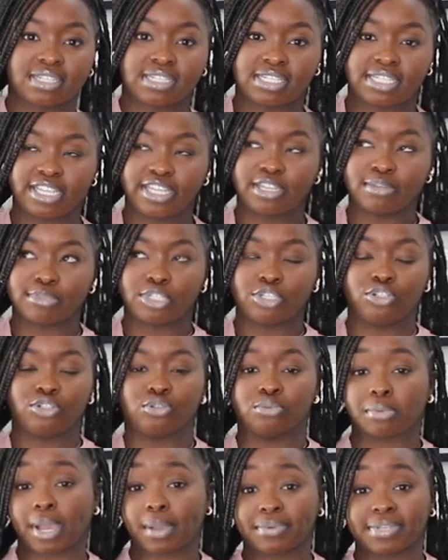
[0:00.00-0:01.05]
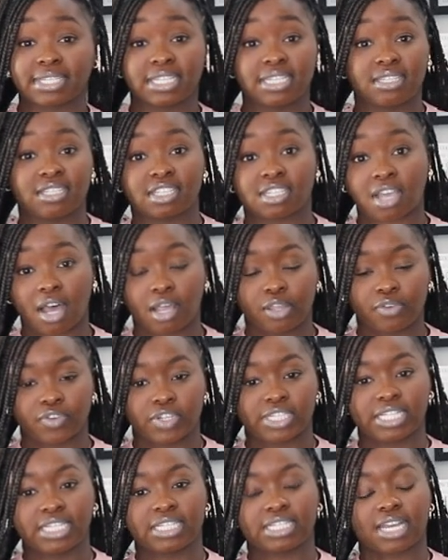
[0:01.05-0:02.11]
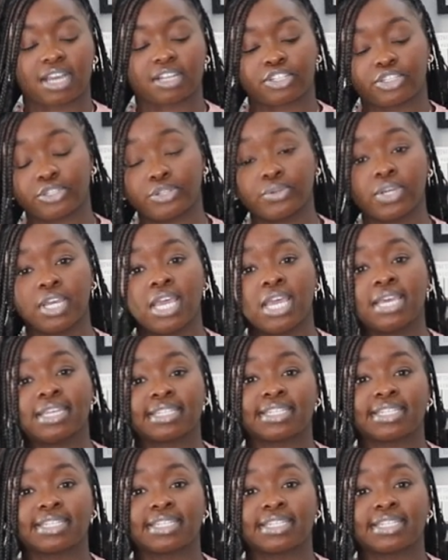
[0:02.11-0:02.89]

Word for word: a Skims dupe. I was seeing this all over TikTok too.